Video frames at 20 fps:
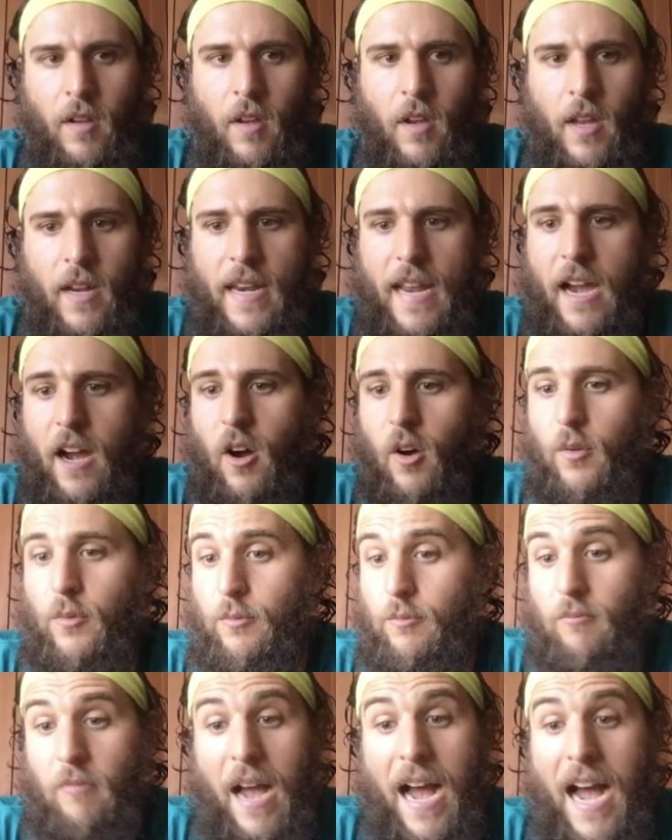Now
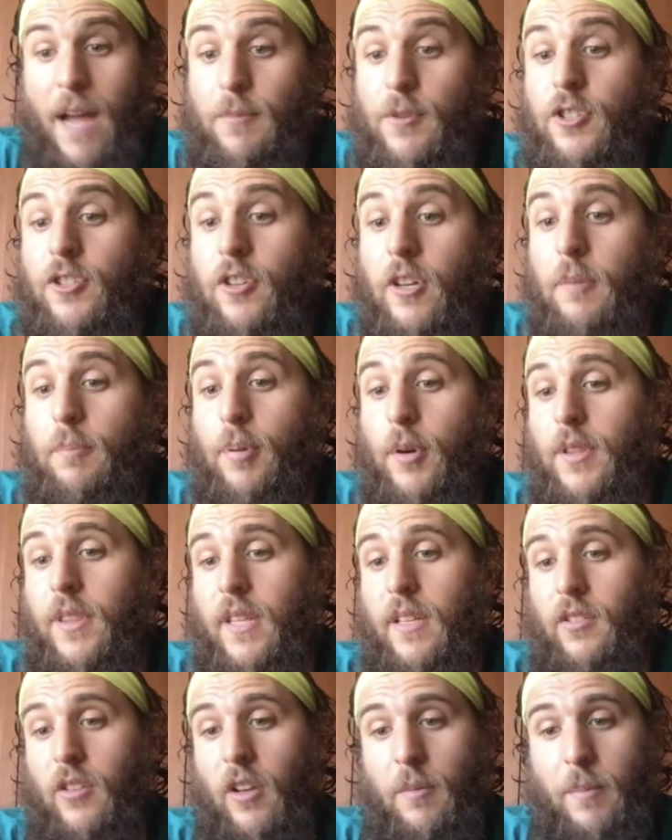I'm just going to put
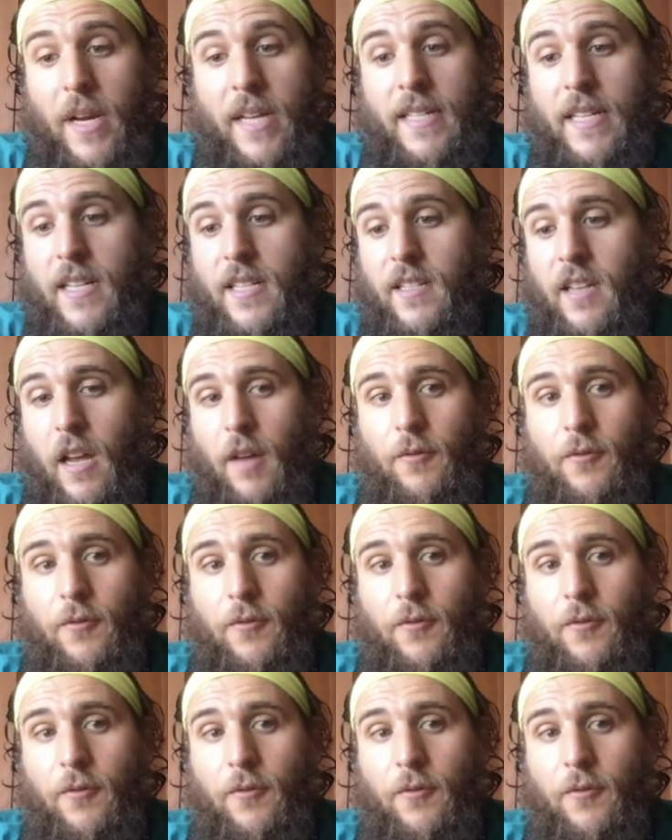this on my desktop.